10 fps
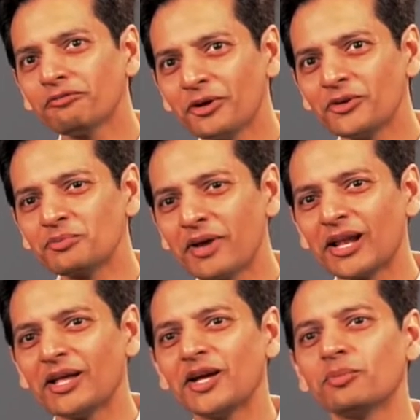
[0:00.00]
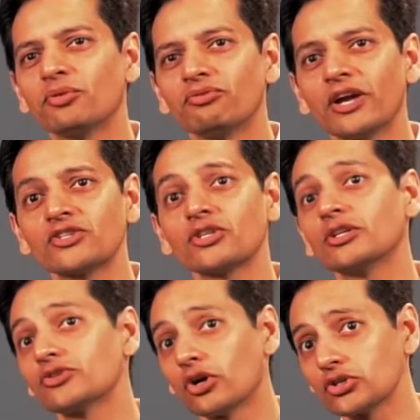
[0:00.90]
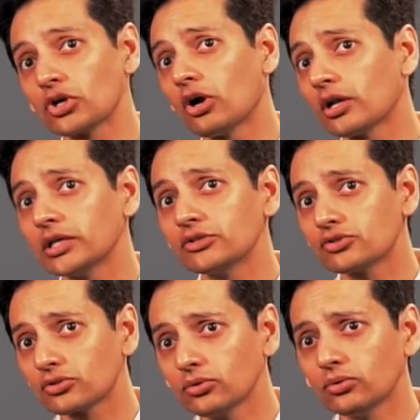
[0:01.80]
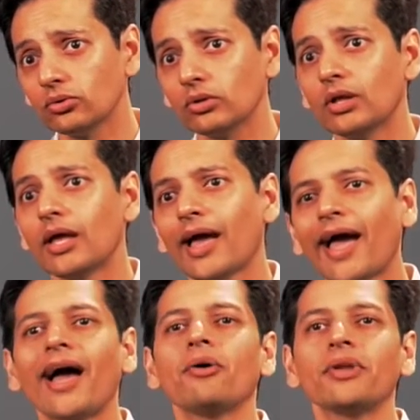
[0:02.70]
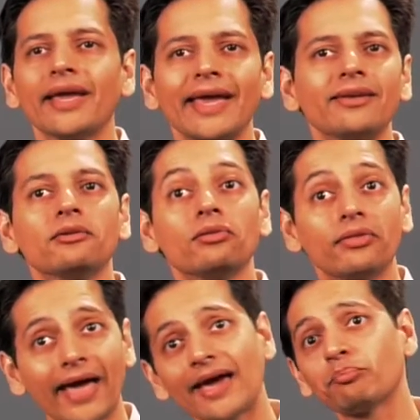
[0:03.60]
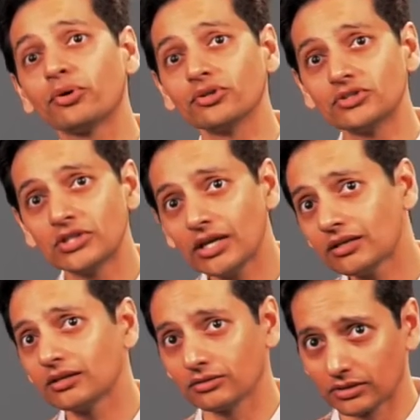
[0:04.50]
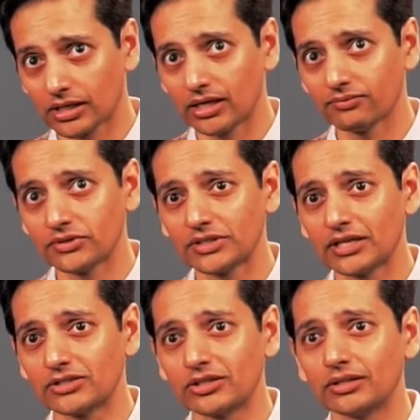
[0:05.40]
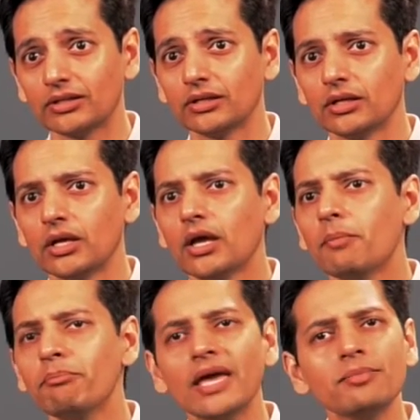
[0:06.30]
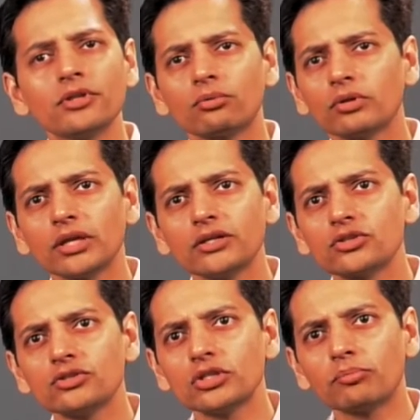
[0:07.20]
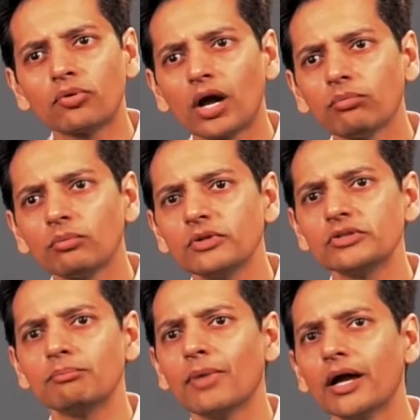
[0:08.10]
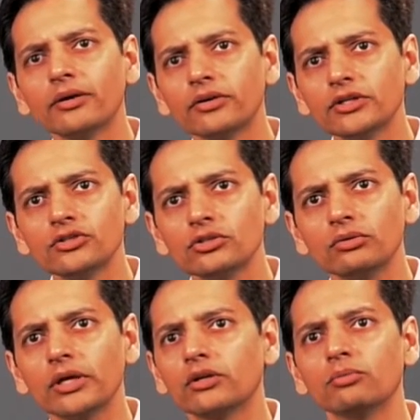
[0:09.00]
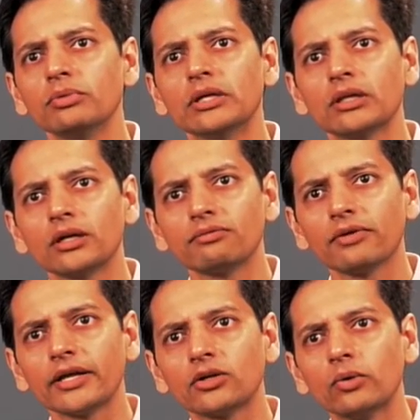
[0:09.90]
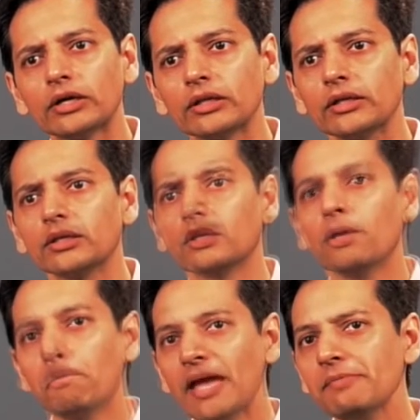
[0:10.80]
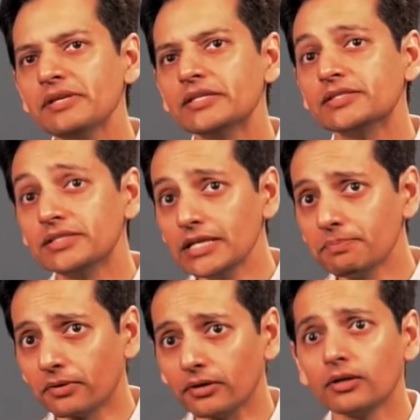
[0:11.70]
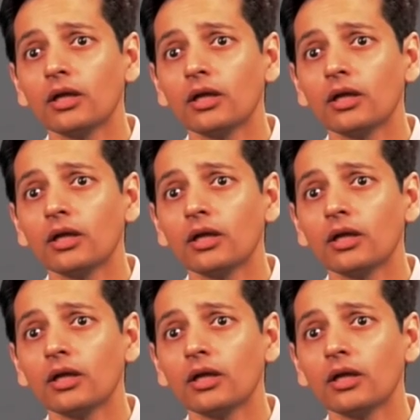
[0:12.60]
of those mental health professionals are taught in school how to handle that particular conversation. Maybe the relationship problem is a minor issue that could be clarified quickly. Maybe it's deeper,